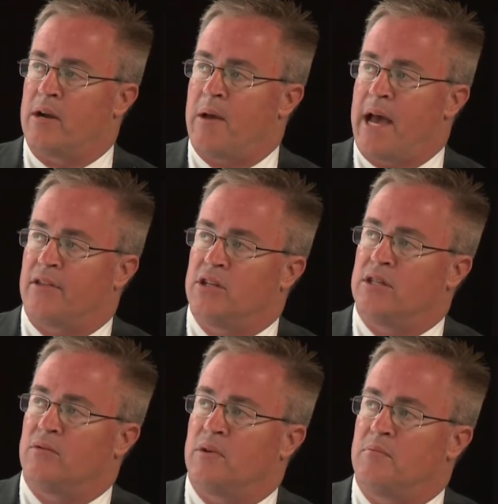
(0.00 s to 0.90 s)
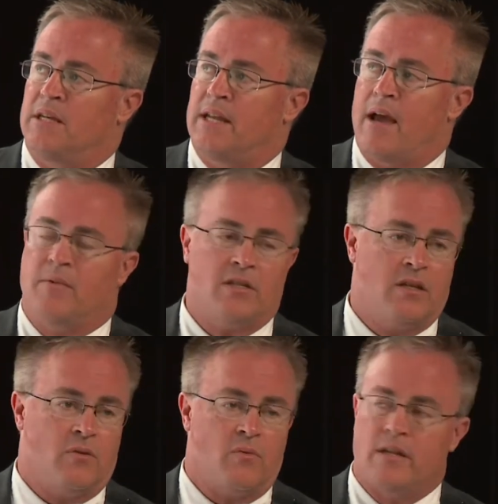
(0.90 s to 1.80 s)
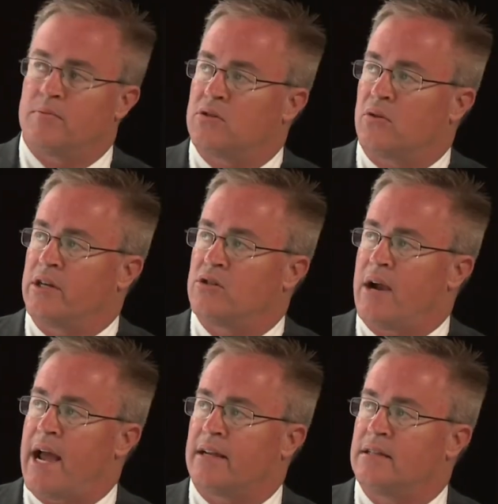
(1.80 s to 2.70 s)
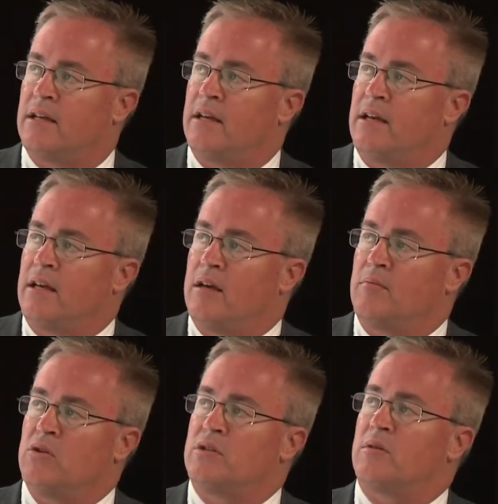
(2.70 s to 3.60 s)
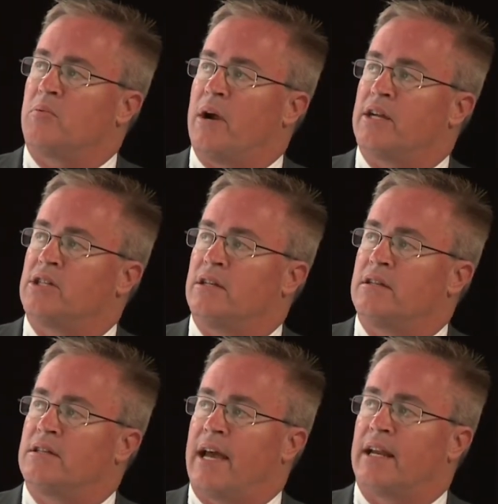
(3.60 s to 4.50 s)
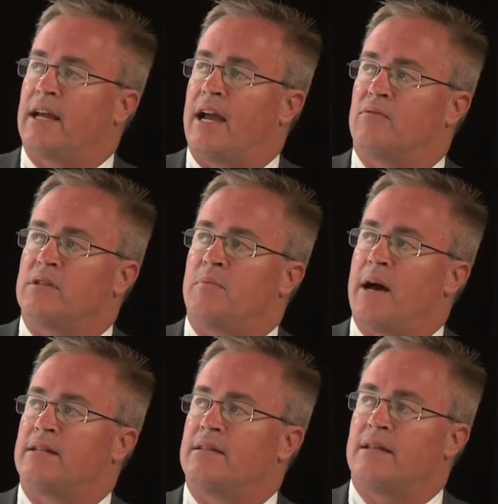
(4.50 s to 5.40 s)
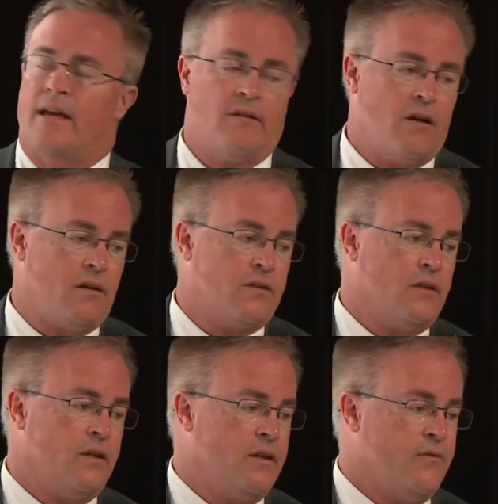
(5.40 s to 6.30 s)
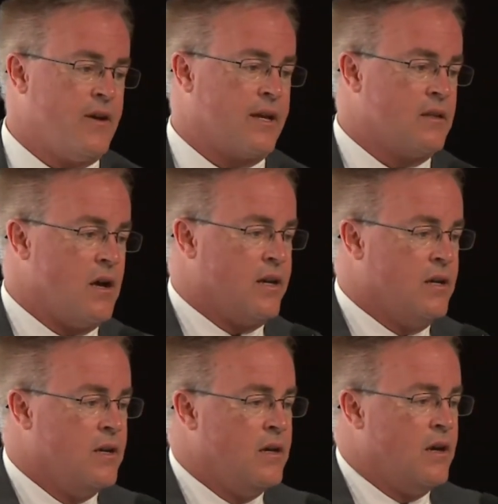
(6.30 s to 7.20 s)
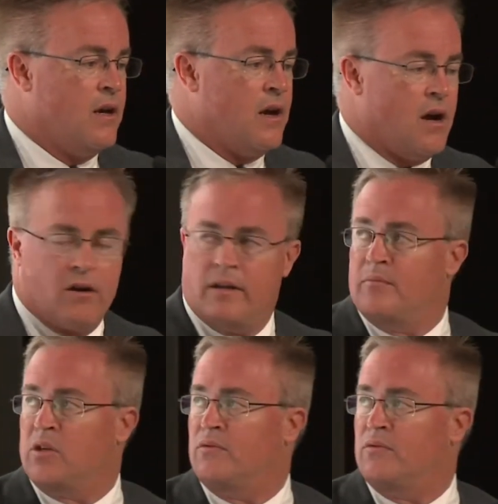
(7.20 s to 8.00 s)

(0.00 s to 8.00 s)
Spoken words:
pathogen, would be damage to the respiratory tract, immune suppression, cytokine responses that are altered, and effect on our immune